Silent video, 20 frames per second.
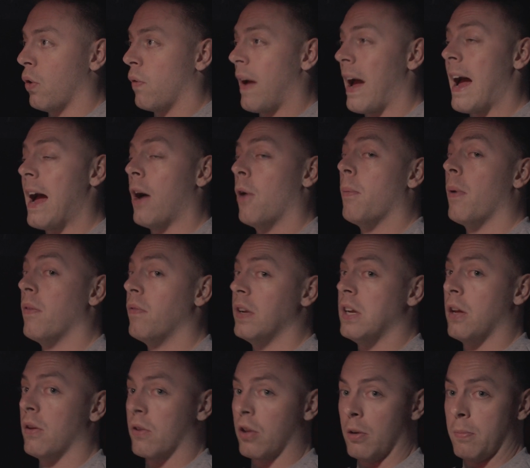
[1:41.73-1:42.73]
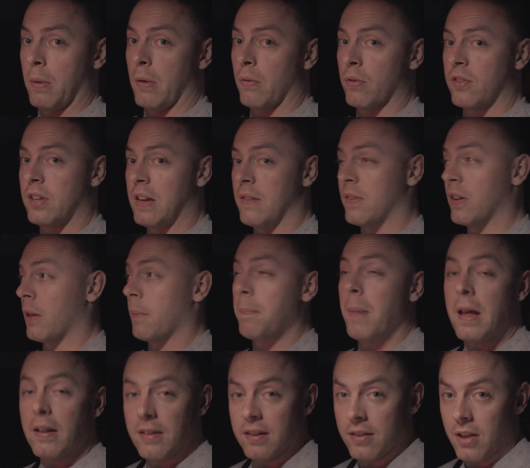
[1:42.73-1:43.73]
of how my video is going to be received at the
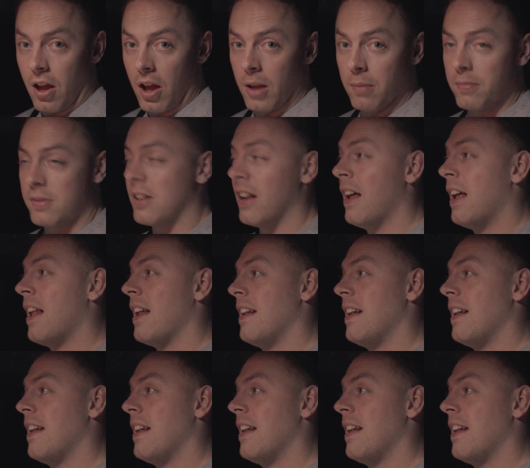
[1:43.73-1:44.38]
best of times,